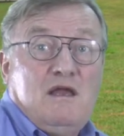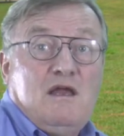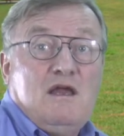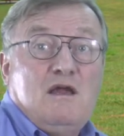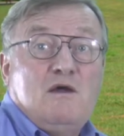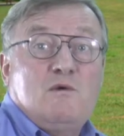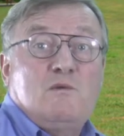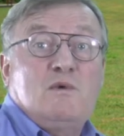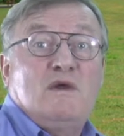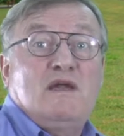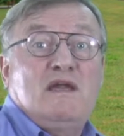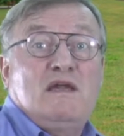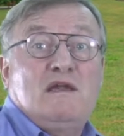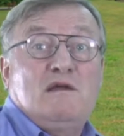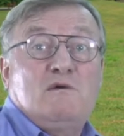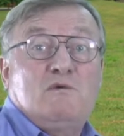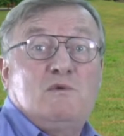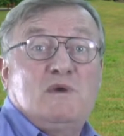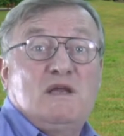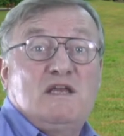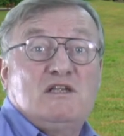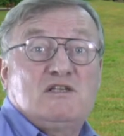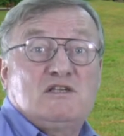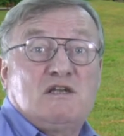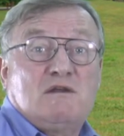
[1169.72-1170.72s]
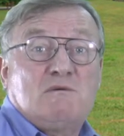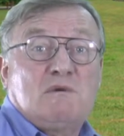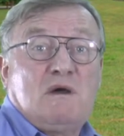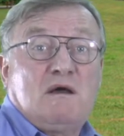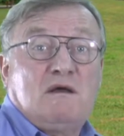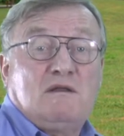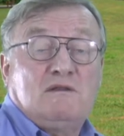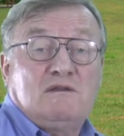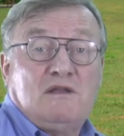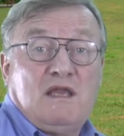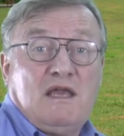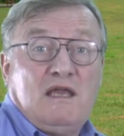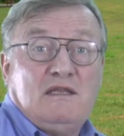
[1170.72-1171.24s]
We reach
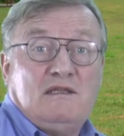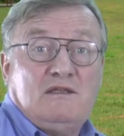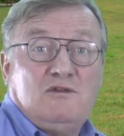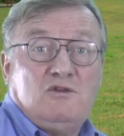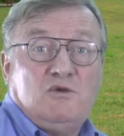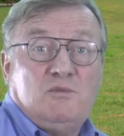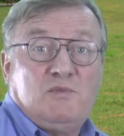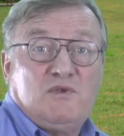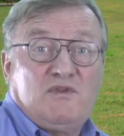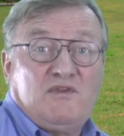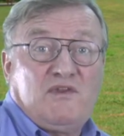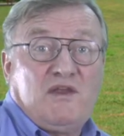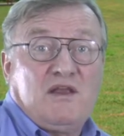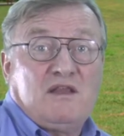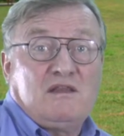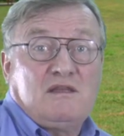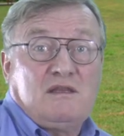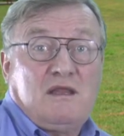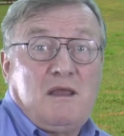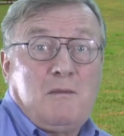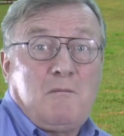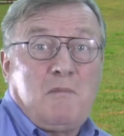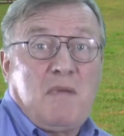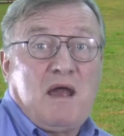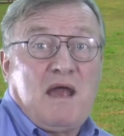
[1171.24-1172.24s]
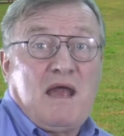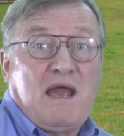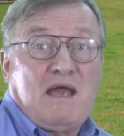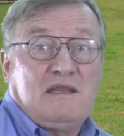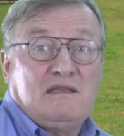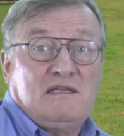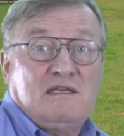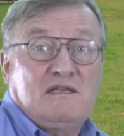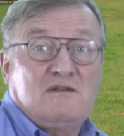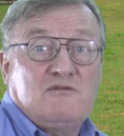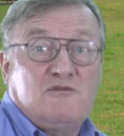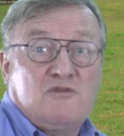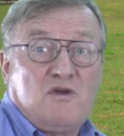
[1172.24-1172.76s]
around 82% by
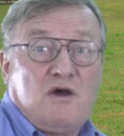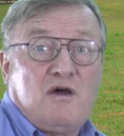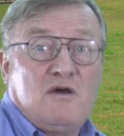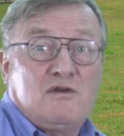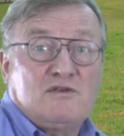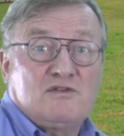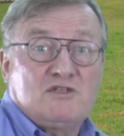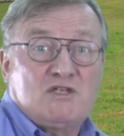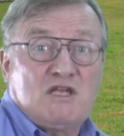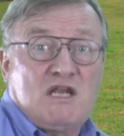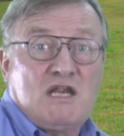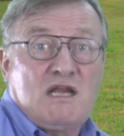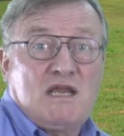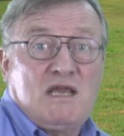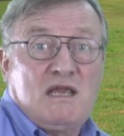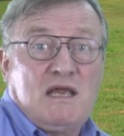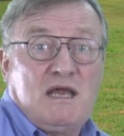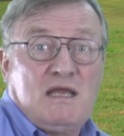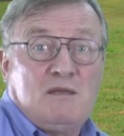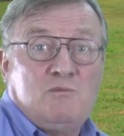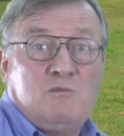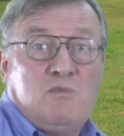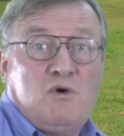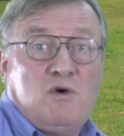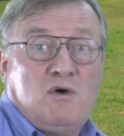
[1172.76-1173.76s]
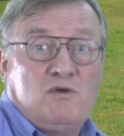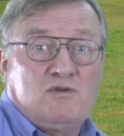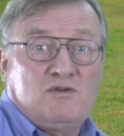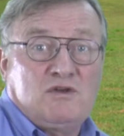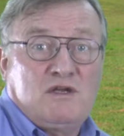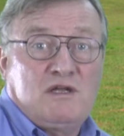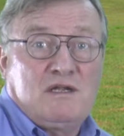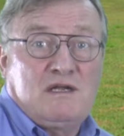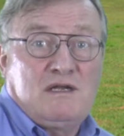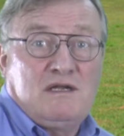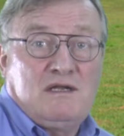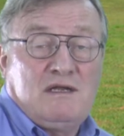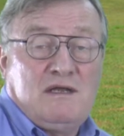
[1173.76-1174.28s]
adding France, Chile and
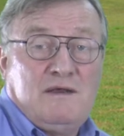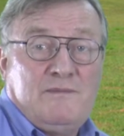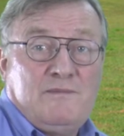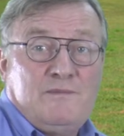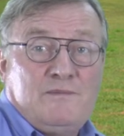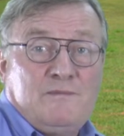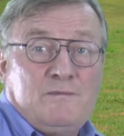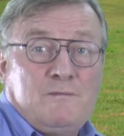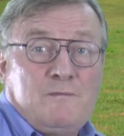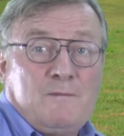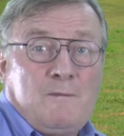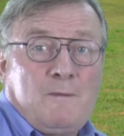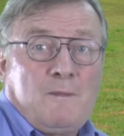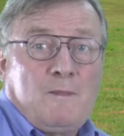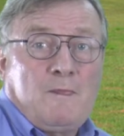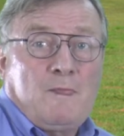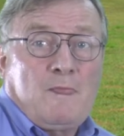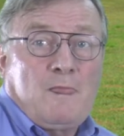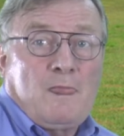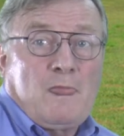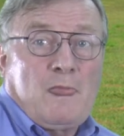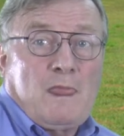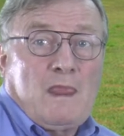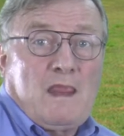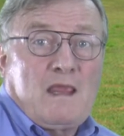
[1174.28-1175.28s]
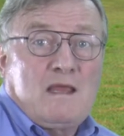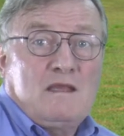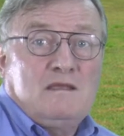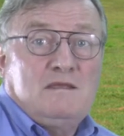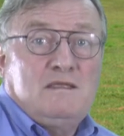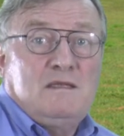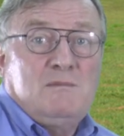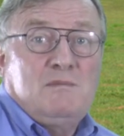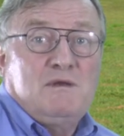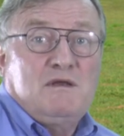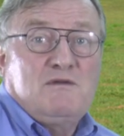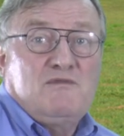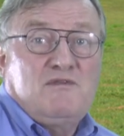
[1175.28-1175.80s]
Portugal.
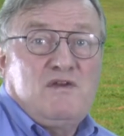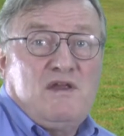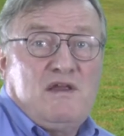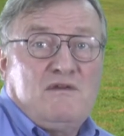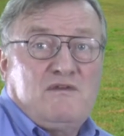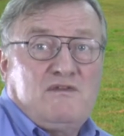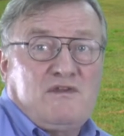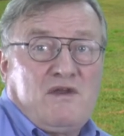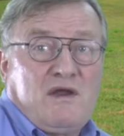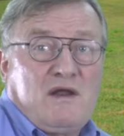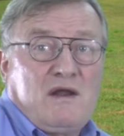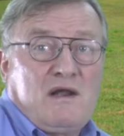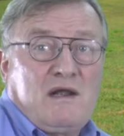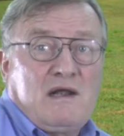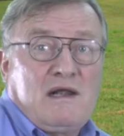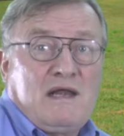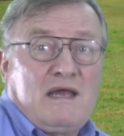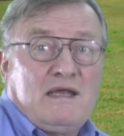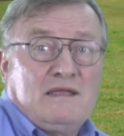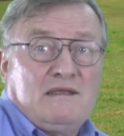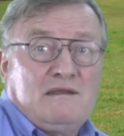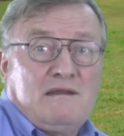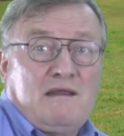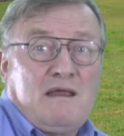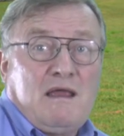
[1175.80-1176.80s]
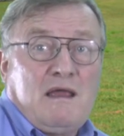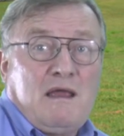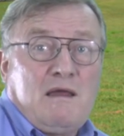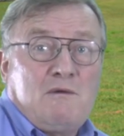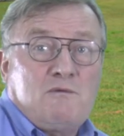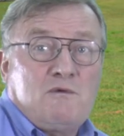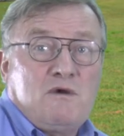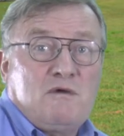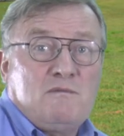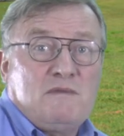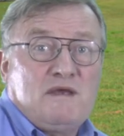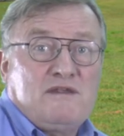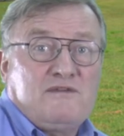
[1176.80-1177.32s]
Typical flavors are light
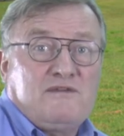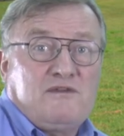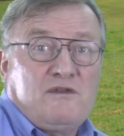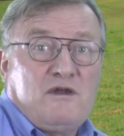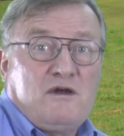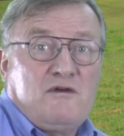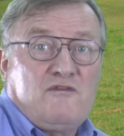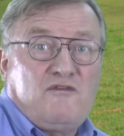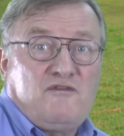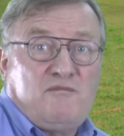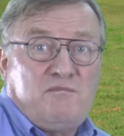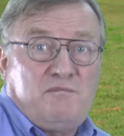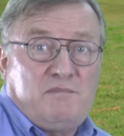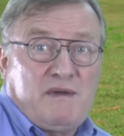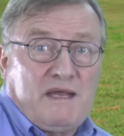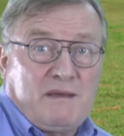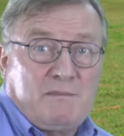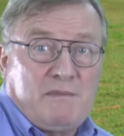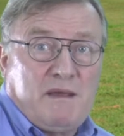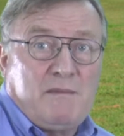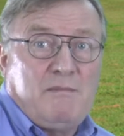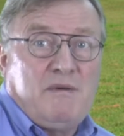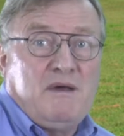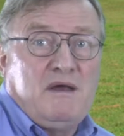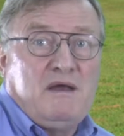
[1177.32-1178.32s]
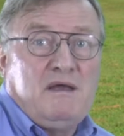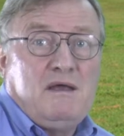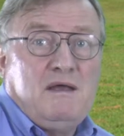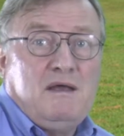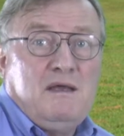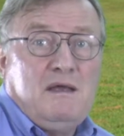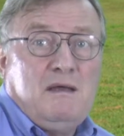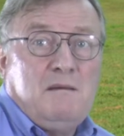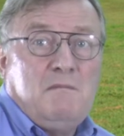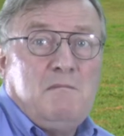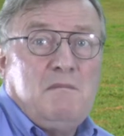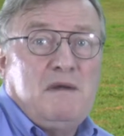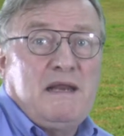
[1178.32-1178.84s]
aromas of black pepper,
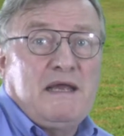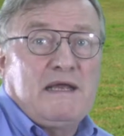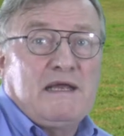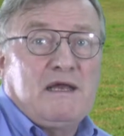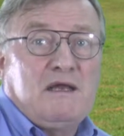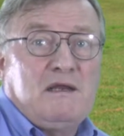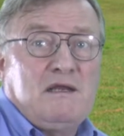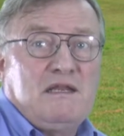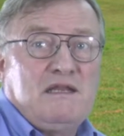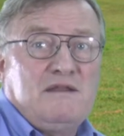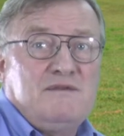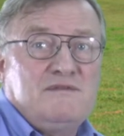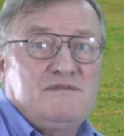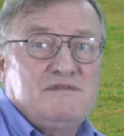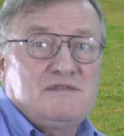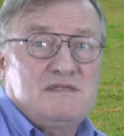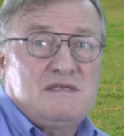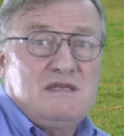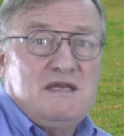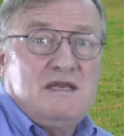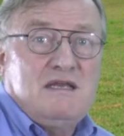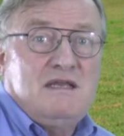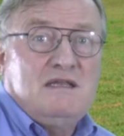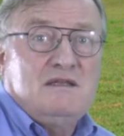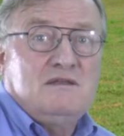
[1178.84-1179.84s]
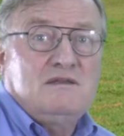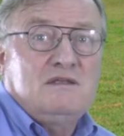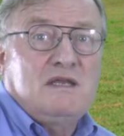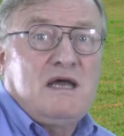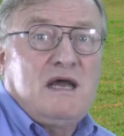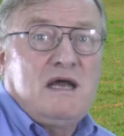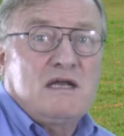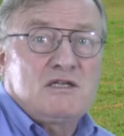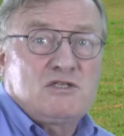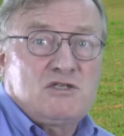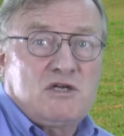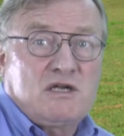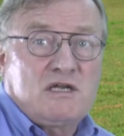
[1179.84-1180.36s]
black olives,
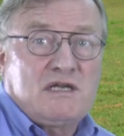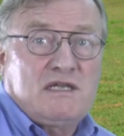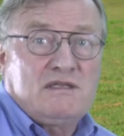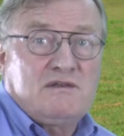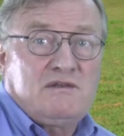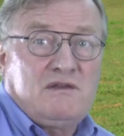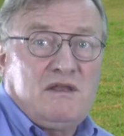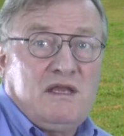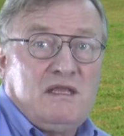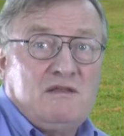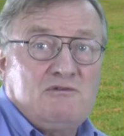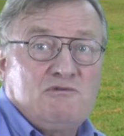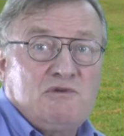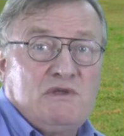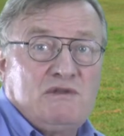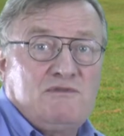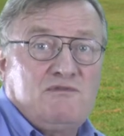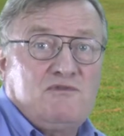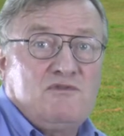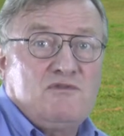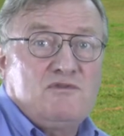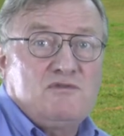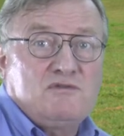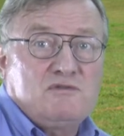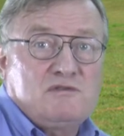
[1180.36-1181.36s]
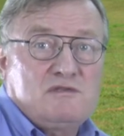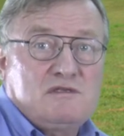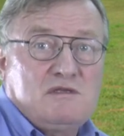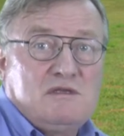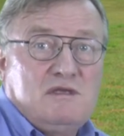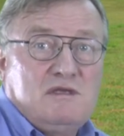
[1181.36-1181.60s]
dark chocolate and red fruits.